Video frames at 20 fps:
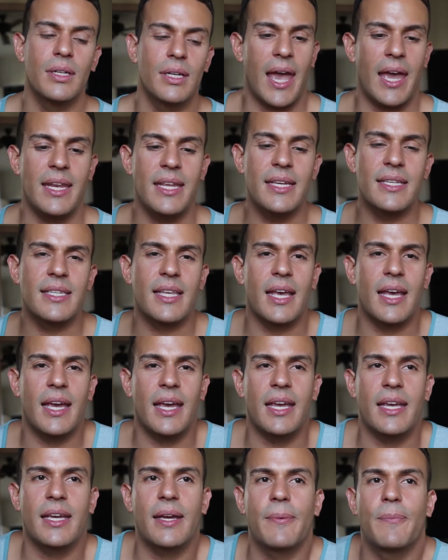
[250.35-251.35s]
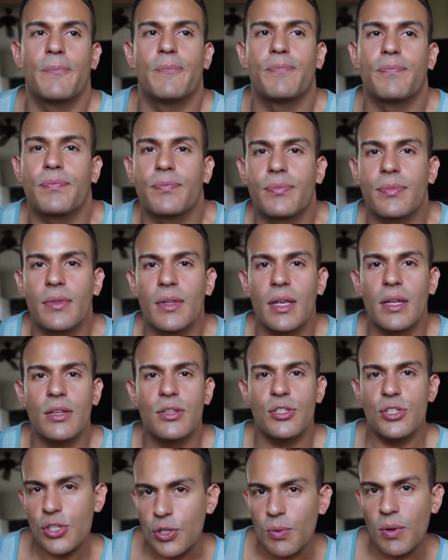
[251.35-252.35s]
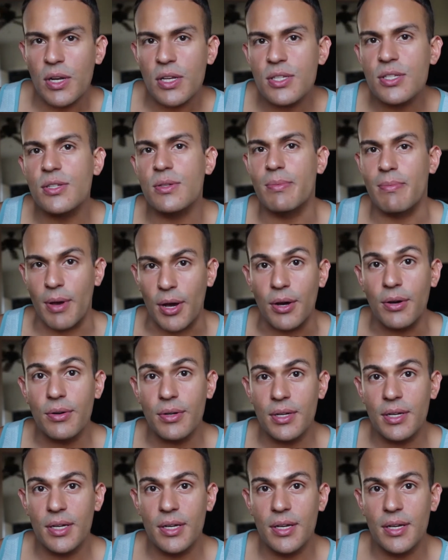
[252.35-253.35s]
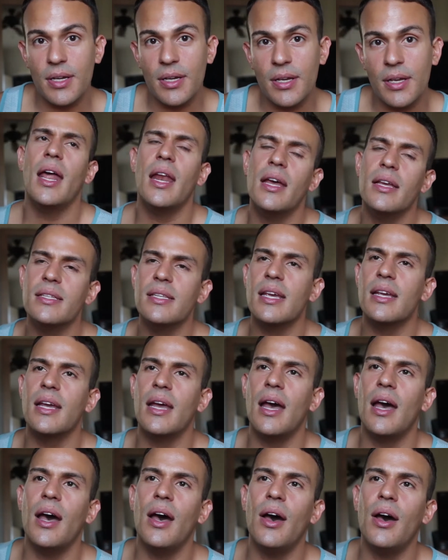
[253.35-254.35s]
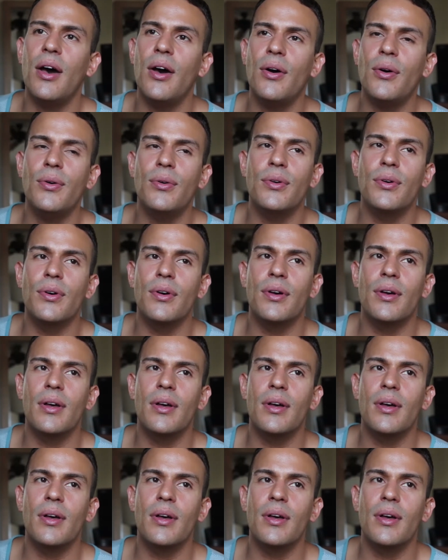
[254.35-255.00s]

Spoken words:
And he's like, do you wanna smoke? And I was like, oh,